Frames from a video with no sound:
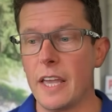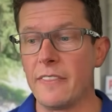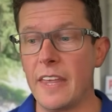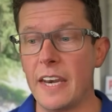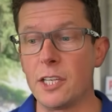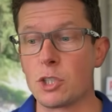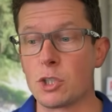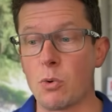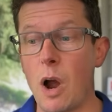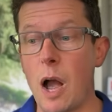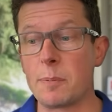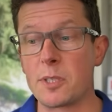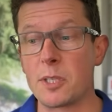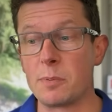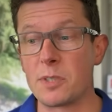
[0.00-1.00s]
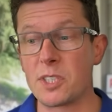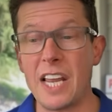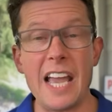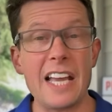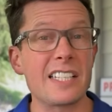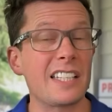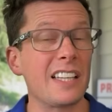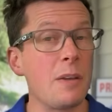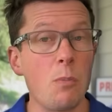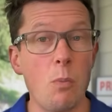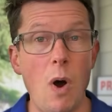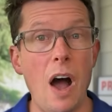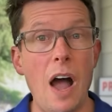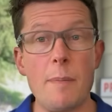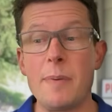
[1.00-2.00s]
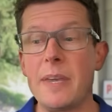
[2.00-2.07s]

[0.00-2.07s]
Then it dropped substantially. Why?